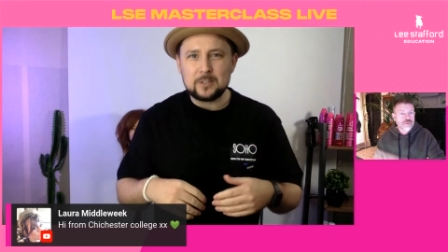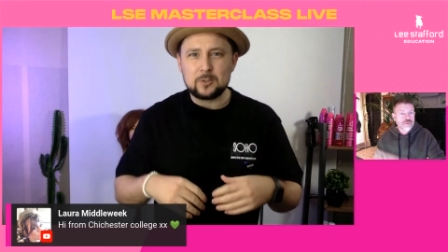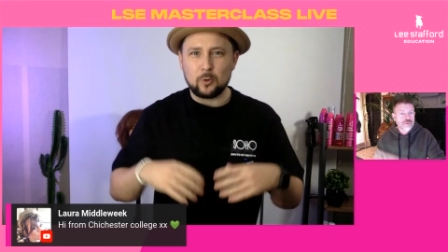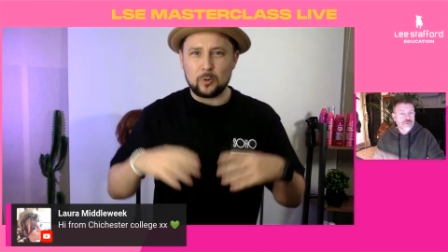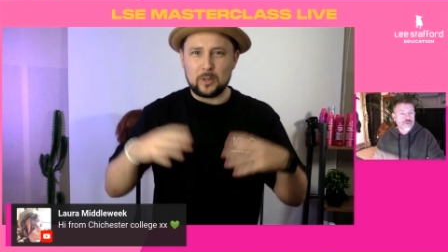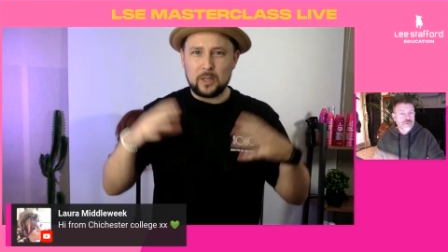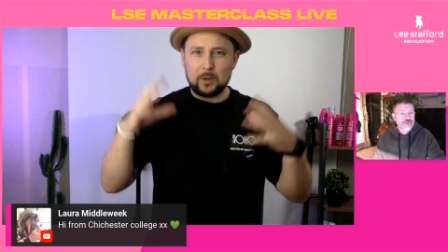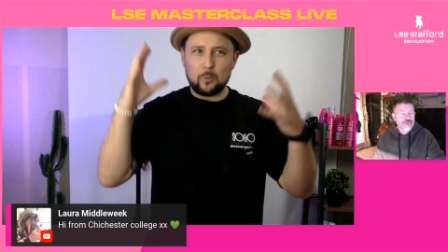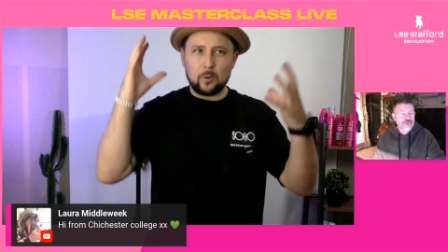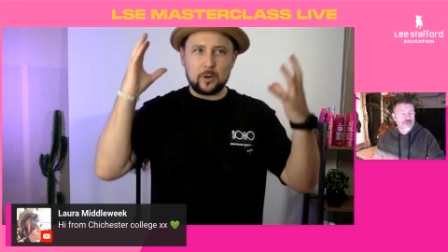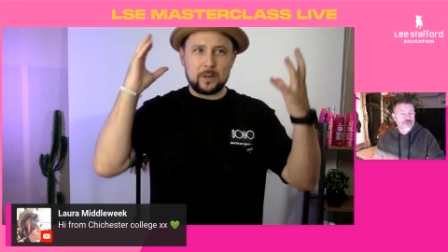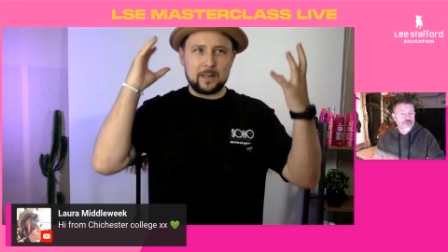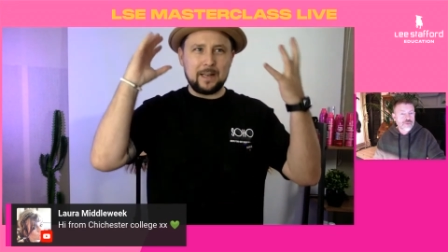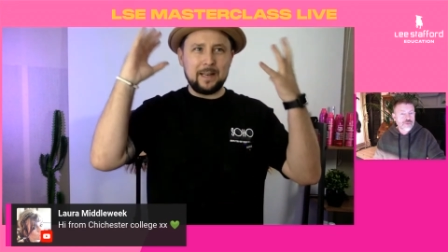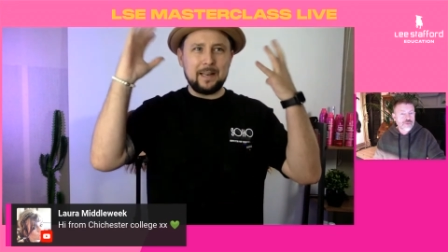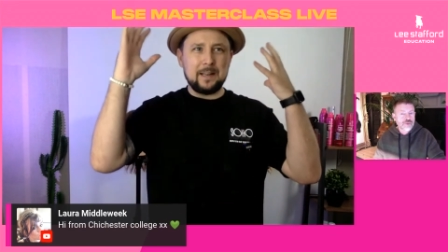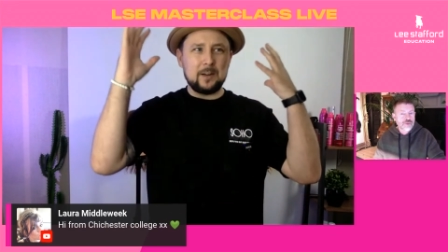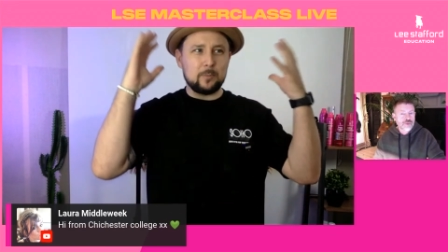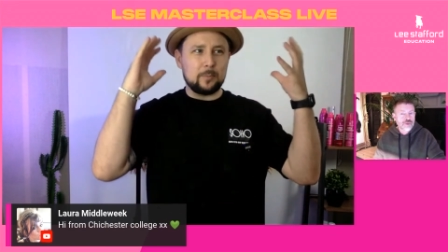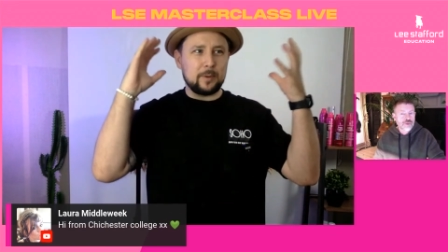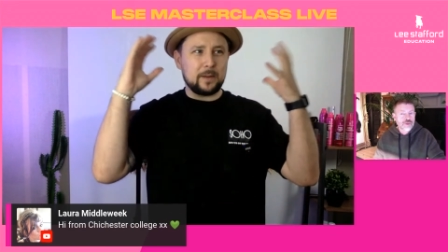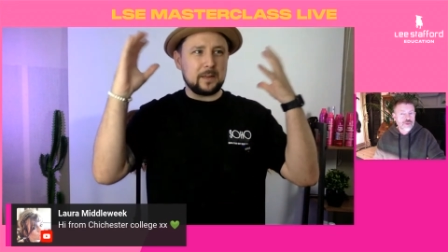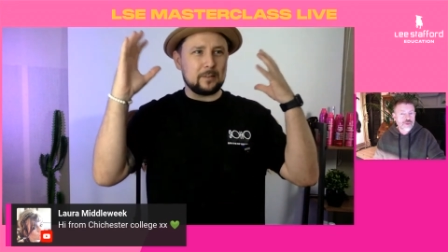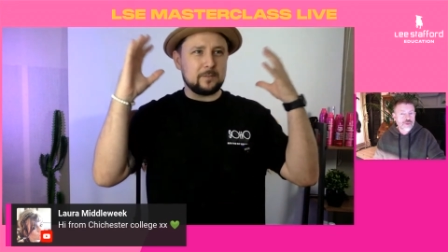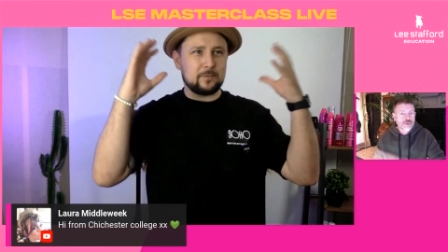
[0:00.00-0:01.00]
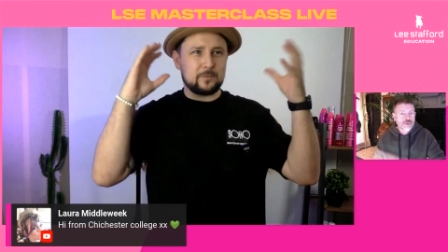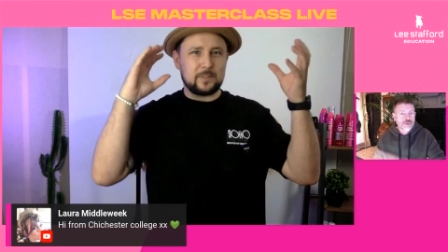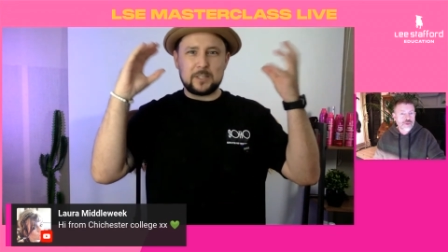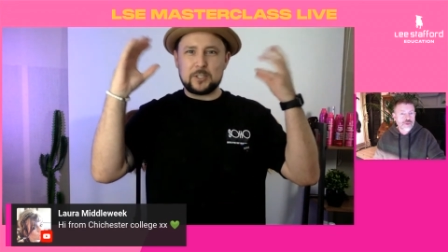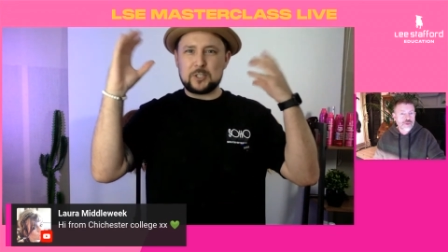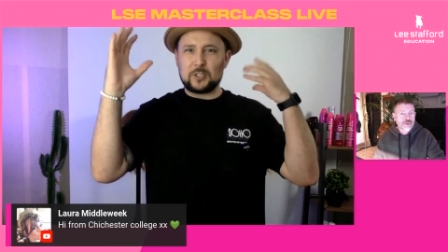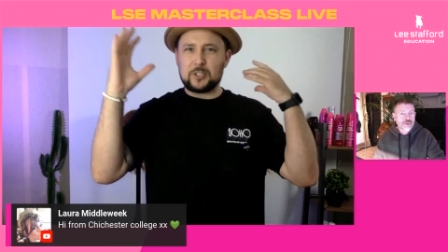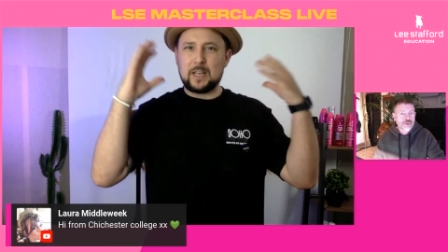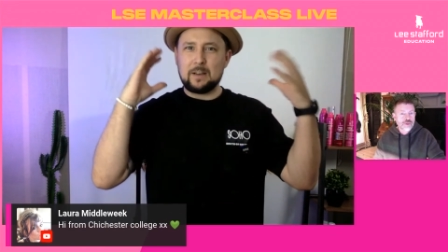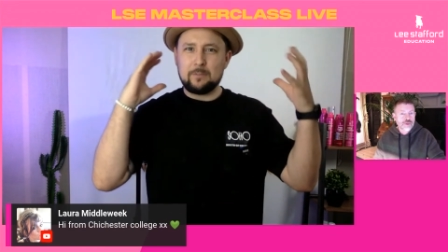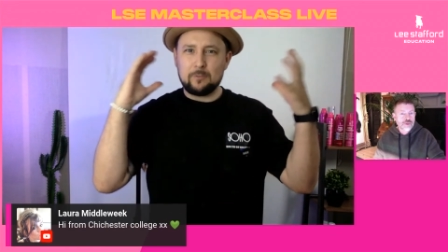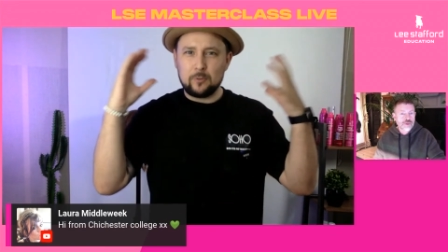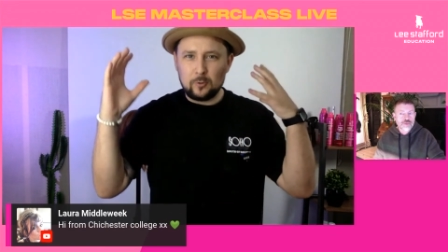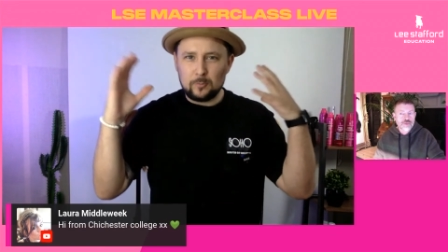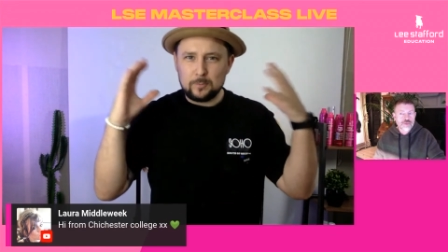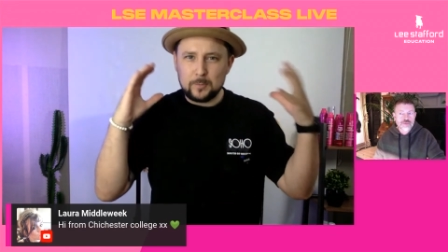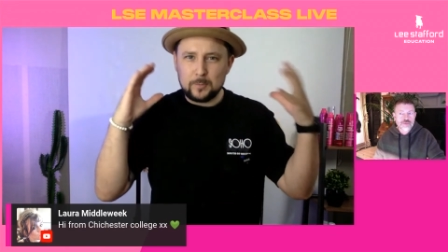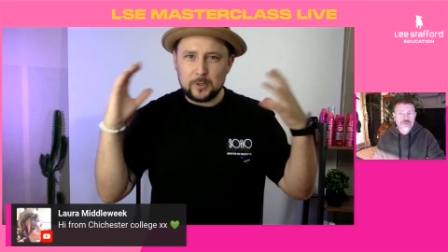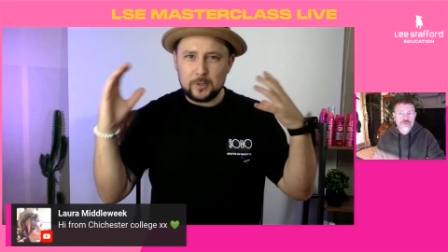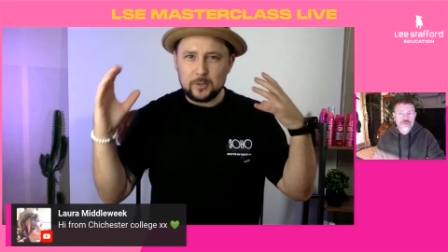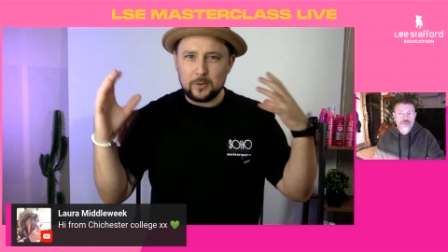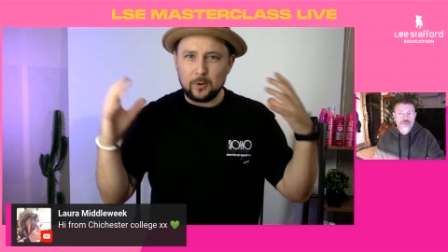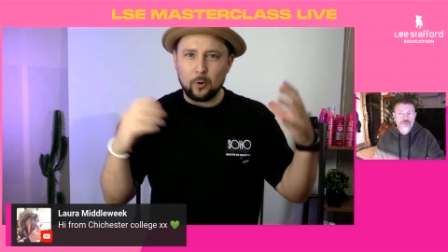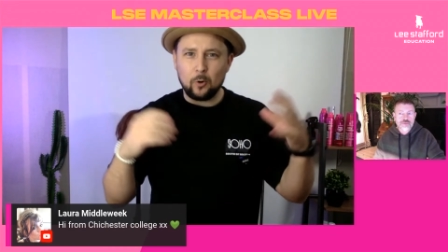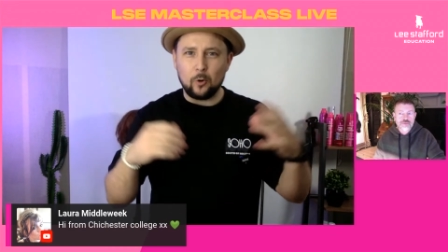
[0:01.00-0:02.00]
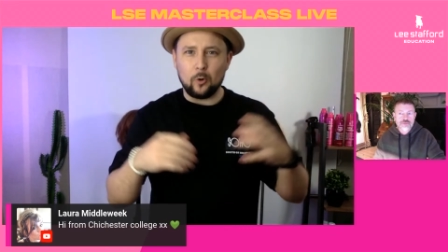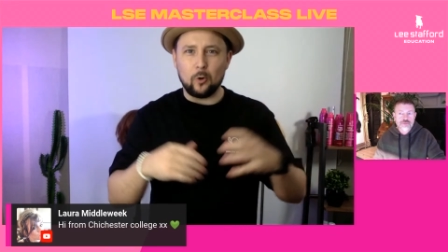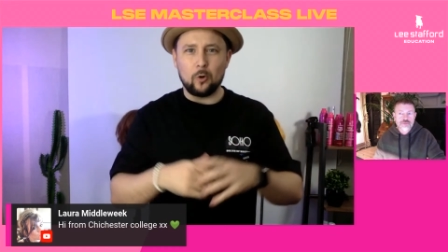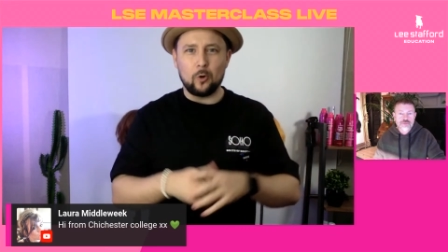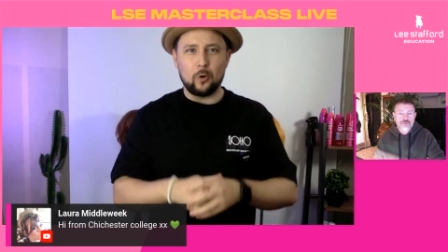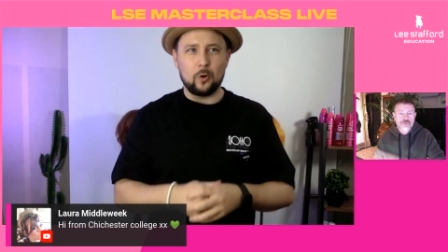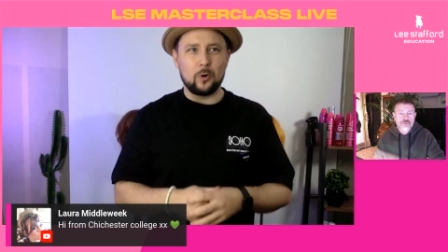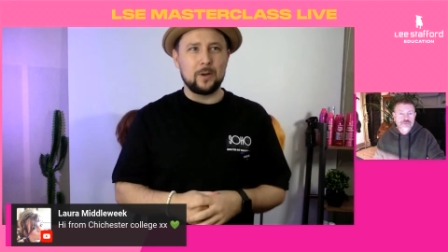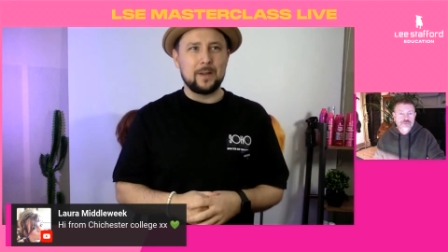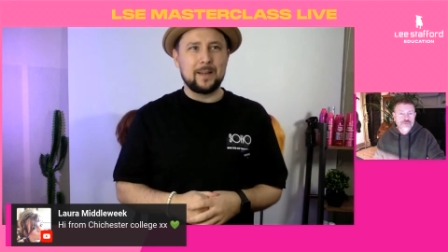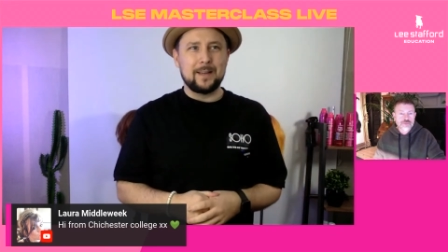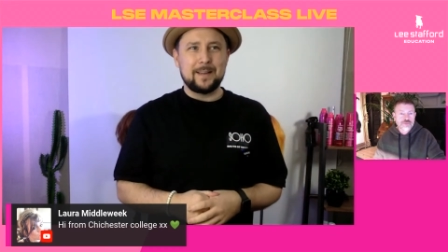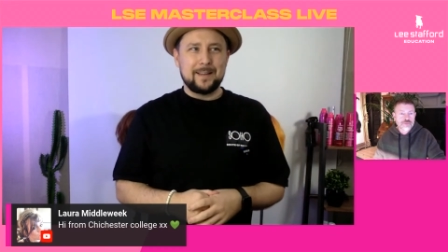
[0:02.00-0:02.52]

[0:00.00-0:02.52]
or they want a little bit of dishevelment or